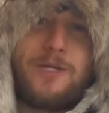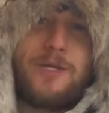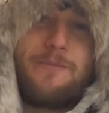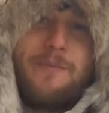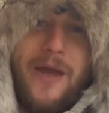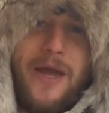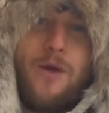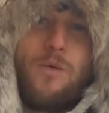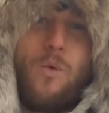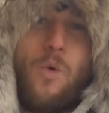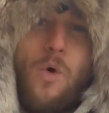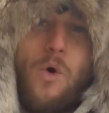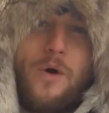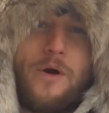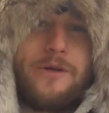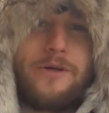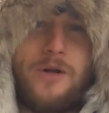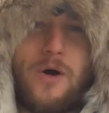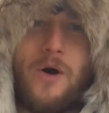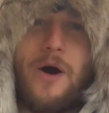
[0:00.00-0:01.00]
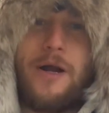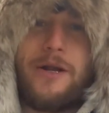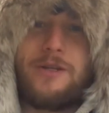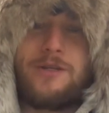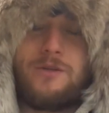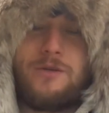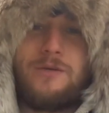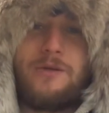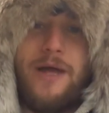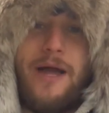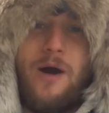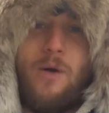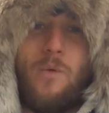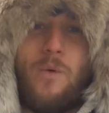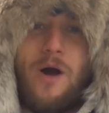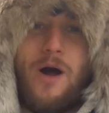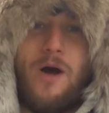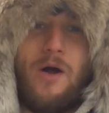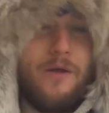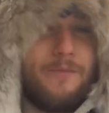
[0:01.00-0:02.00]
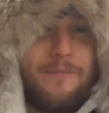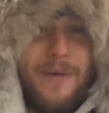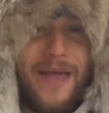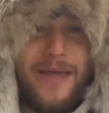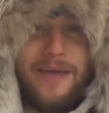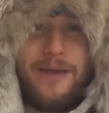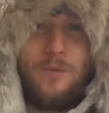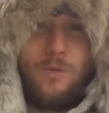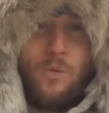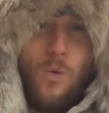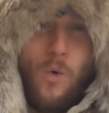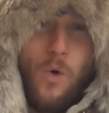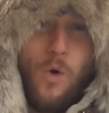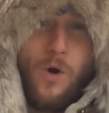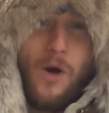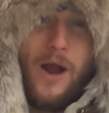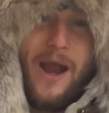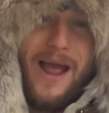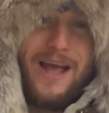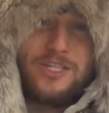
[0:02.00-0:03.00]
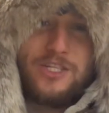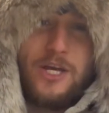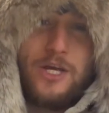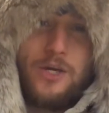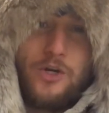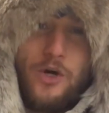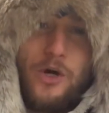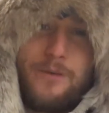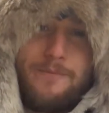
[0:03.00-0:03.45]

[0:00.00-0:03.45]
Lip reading: to make war and know how to do that well and make it war as a good